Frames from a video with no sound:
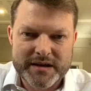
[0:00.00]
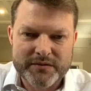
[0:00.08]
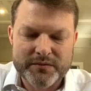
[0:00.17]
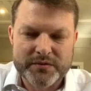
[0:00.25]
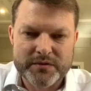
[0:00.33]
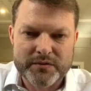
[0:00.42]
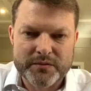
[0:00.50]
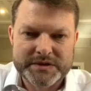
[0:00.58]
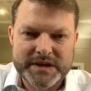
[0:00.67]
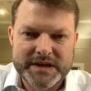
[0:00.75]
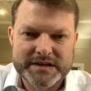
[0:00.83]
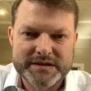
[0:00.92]

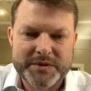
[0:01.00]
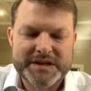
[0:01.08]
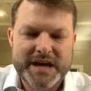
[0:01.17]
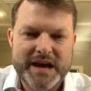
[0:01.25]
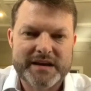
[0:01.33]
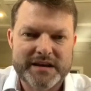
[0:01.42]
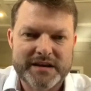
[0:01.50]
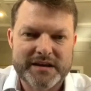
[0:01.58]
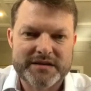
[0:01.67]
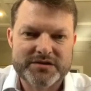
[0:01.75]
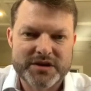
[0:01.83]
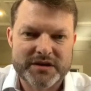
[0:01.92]
always needs to be taken in
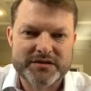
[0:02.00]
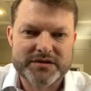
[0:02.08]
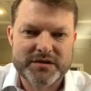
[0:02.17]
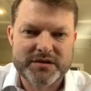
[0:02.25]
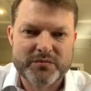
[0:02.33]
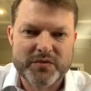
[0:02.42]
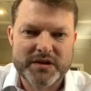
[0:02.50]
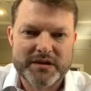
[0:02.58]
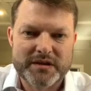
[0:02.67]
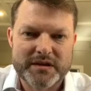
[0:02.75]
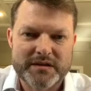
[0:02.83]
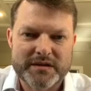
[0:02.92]
conjunction with
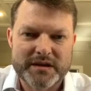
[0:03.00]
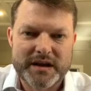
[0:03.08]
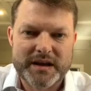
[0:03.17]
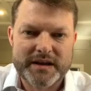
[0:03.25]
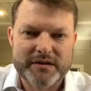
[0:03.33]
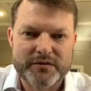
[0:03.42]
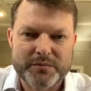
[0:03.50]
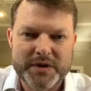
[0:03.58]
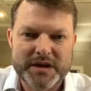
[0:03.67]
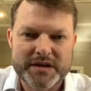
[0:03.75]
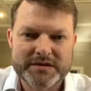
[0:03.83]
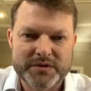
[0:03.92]
the clinical
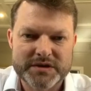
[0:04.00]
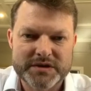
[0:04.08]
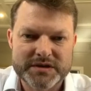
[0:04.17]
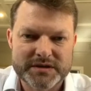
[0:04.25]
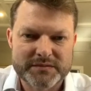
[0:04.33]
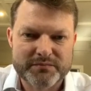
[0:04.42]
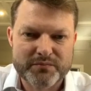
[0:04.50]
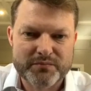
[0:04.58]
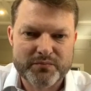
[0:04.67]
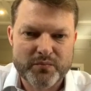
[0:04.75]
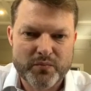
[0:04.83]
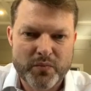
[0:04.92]
picture, which is
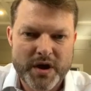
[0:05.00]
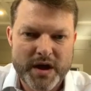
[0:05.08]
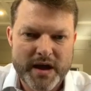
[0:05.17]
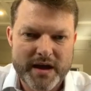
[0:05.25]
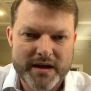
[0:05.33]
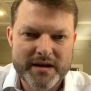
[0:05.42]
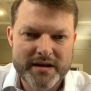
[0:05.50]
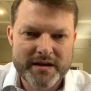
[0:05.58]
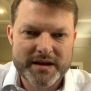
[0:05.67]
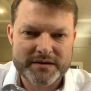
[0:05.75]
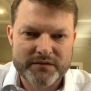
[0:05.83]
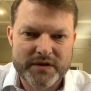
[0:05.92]
where
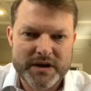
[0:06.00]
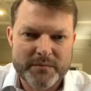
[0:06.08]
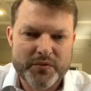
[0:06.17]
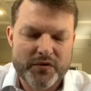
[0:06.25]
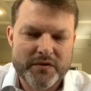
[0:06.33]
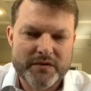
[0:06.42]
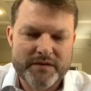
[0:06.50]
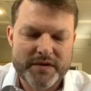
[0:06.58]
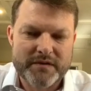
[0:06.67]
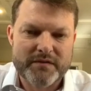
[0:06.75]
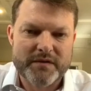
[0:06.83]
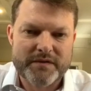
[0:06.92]
it's really important
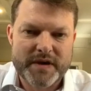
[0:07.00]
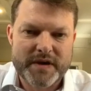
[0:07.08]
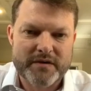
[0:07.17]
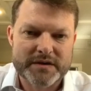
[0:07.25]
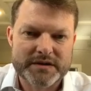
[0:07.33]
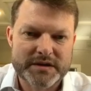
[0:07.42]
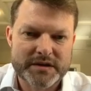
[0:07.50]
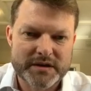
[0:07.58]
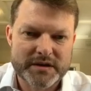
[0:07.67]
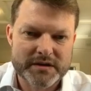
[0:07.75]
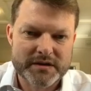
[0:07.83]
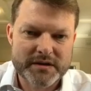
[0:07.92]
for the referrer
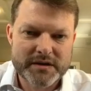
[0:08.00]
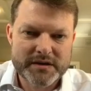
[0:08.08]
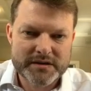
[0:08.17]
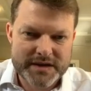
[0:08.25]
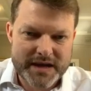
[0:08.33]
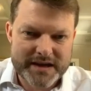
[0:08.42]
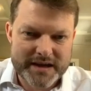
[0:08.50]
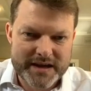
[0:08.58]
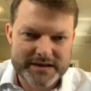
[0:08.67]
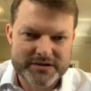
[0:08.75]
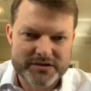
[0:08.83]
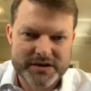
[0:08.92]
to take a
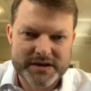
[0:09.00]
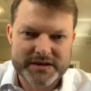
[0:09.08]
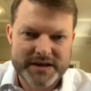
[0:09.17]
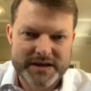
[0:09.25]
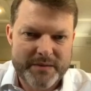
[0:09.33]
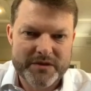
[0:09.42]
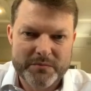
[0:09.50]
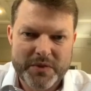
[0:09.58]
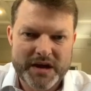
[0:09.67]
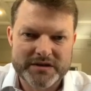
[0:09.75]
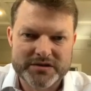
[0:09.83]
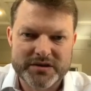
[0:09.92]
history, examine the
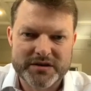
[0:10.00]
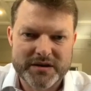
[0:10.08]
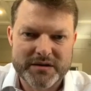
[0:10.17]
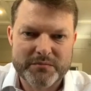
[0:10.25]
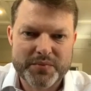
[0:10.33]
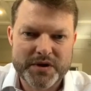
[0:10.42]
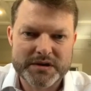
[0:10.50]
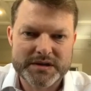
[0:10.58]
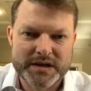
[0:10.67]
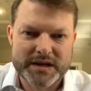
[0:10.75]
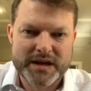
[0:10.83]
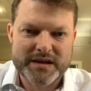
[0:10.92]
patient, and put
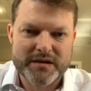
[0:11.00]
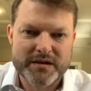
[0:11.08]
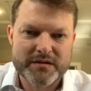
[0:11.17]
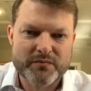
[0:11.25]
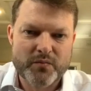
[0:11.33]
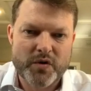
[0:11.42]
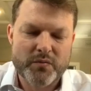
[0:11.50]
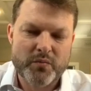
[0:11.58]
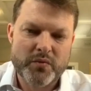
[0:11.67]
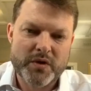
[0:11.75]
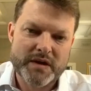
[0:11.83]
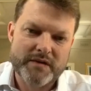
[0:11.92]
together what
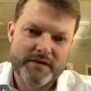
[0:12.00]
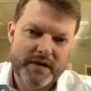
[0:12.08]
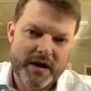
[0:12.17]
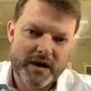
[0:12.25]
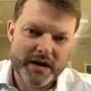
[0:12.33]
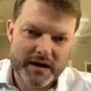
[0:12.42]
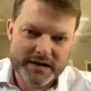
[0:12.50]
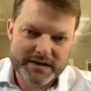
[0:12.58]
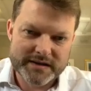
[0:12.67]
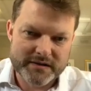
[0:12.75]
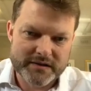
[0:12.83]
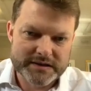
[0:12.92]
we've
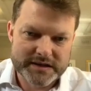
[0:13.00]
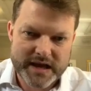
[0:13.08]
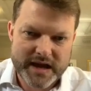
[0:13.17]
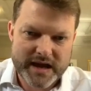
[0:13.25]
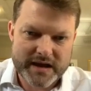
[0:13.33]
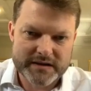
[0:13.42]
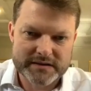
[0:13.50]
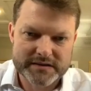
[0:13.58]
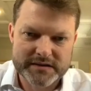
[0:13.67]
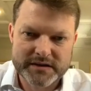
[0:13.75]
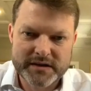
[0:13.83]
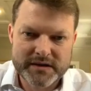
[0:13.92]
highlighted on the scan as